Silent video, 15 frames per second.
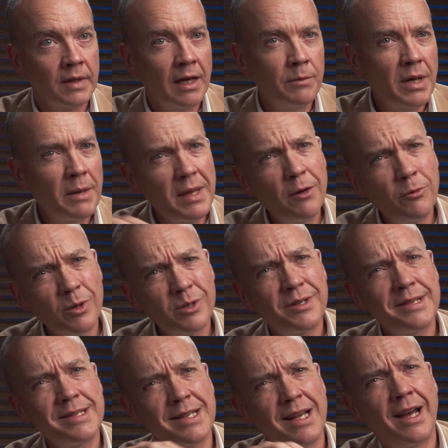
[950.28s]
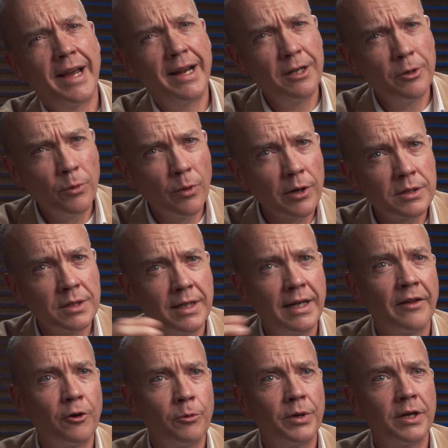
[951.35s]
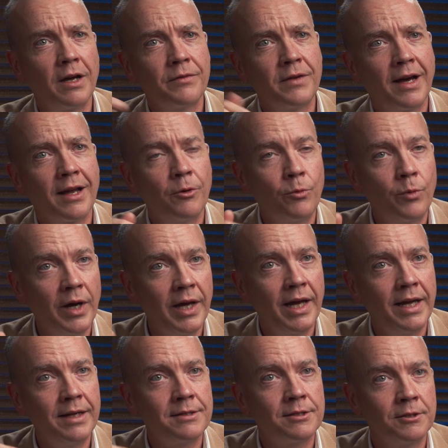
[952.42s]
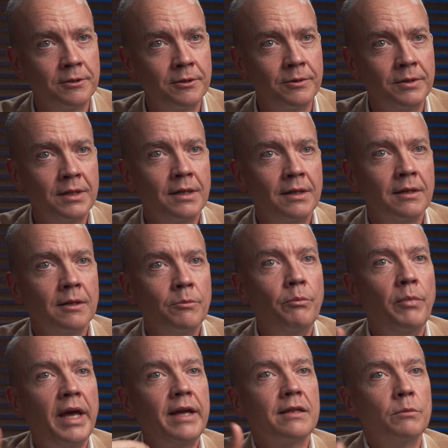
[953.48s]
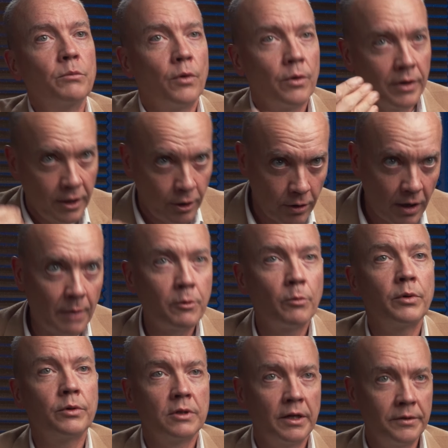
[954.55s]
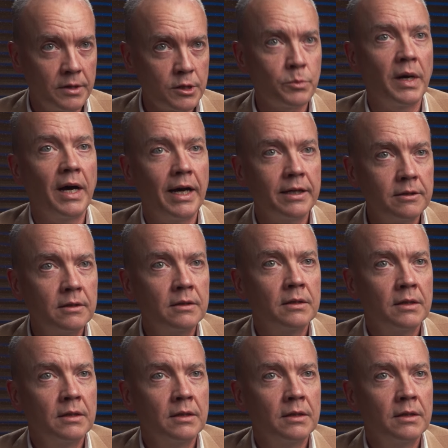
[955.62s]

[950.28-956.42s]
And maybe they weren't designed to work together, but I've got a way to make them more interoperable on the spot.